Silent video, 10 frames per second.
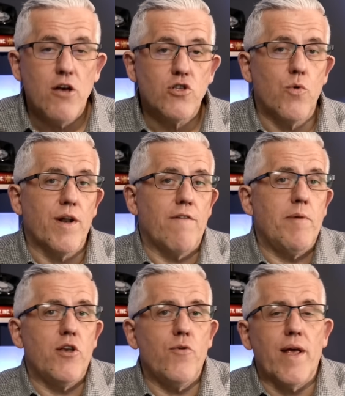So what I've
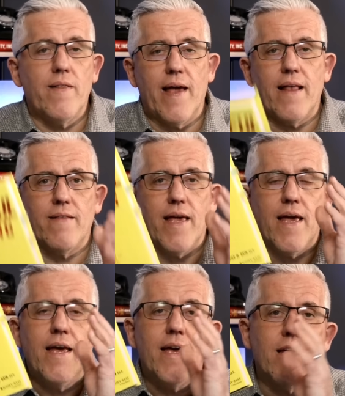been doing
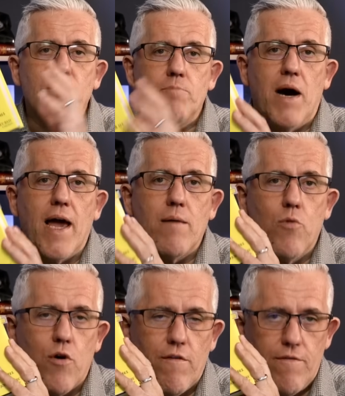lately is buying
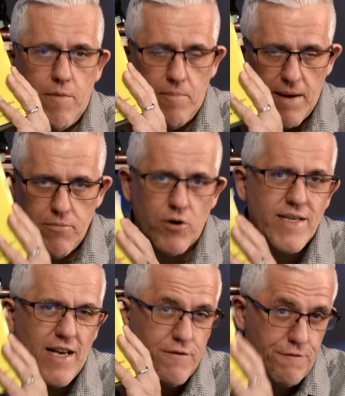more of my books
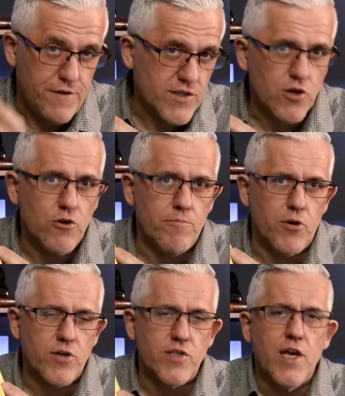as physical
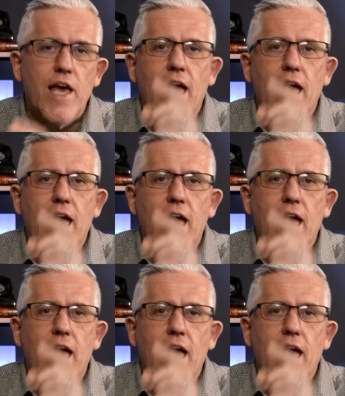books